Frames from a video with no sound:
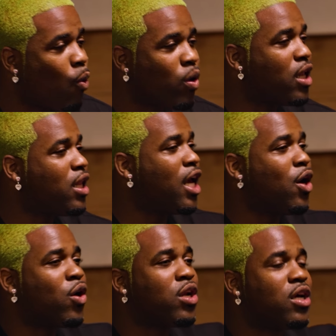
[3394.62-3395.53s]
wanna lay
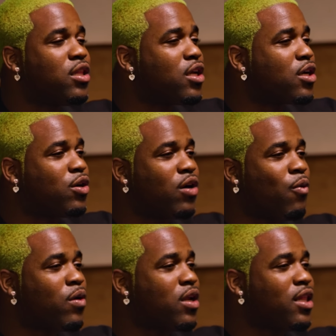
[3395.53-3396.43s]
on a lagoon. I
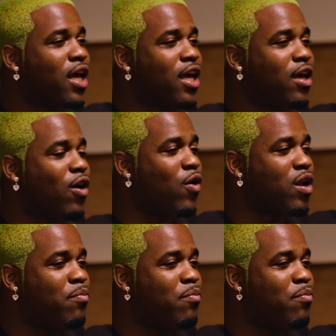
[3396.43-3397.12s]
wanna lay on a bed.